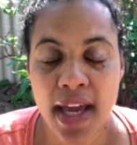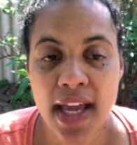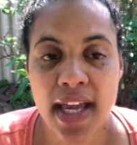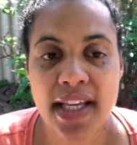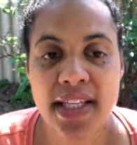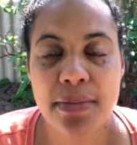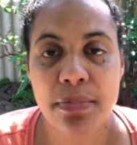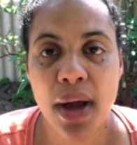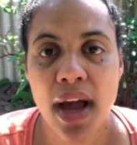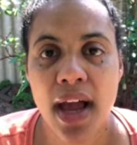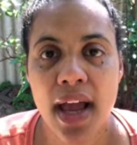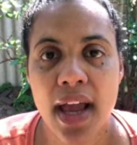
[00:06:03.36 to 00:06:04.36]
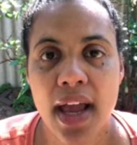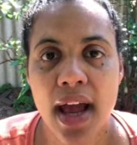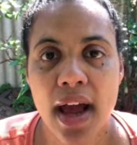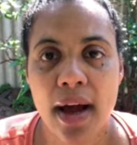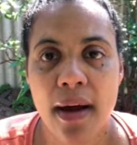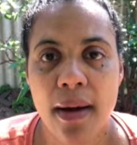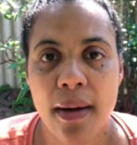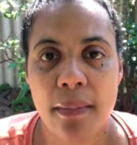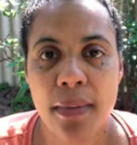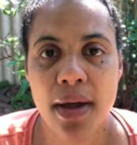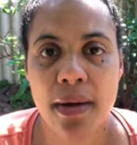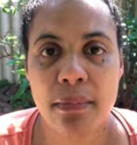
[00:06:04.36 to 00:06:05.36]
is by
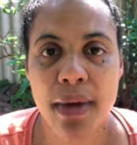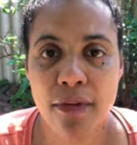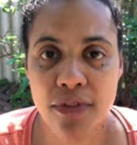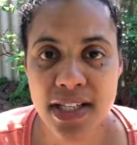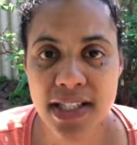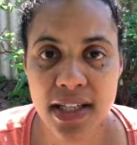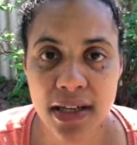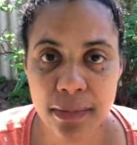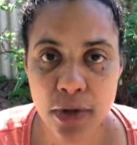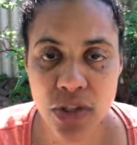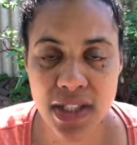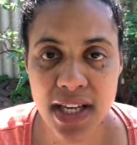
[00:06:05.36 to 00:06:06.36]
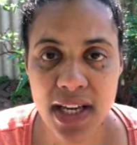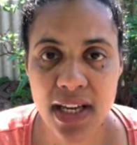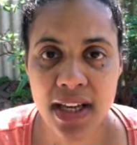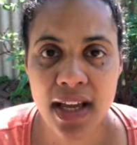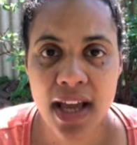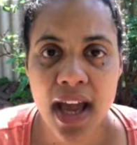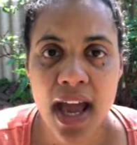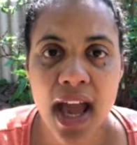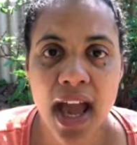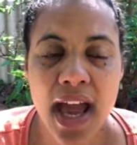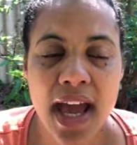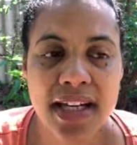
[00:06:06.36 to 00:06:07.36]
um, Maverick City Music.
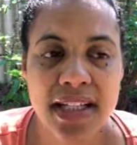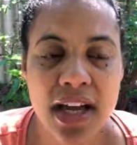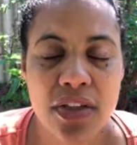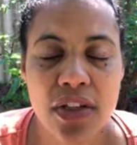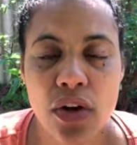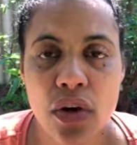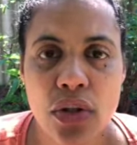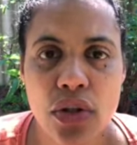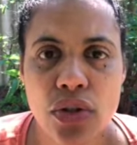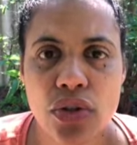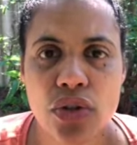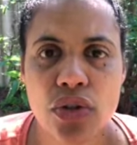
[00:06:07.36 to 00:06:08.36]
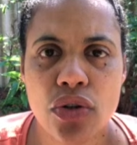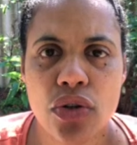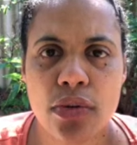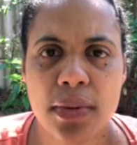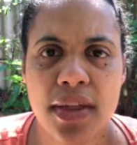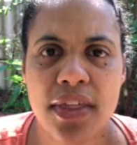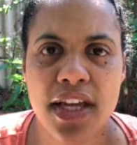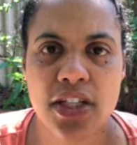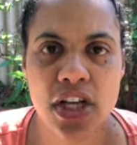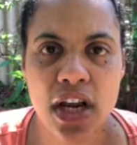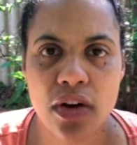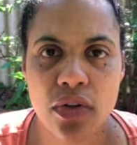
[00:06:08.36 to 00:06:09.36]
And I think on YouTube, their
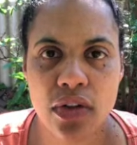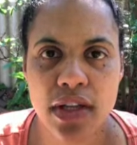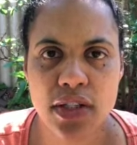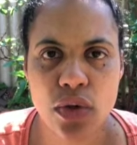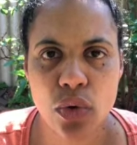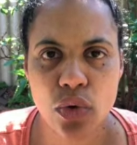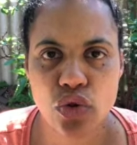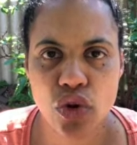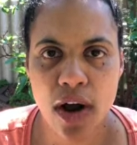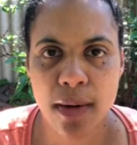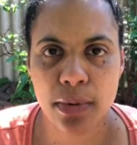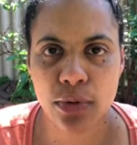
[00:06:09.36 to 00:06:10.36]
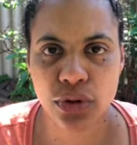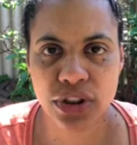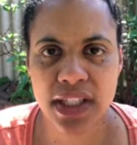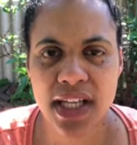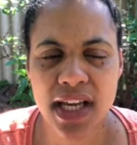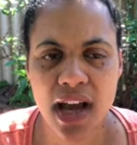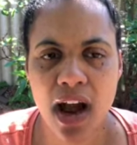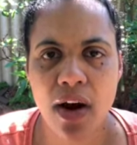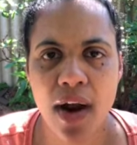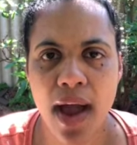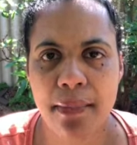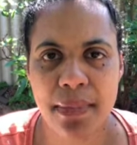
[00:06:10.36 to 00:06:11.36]
channel is called TRIBL, T R
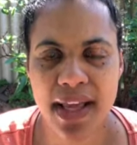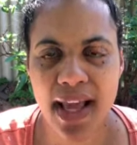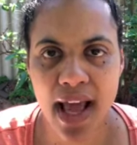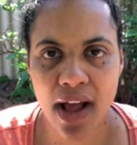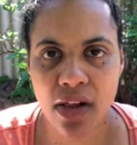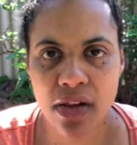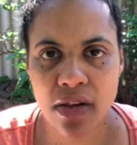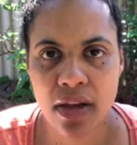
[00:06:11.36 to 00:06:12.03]
I B L.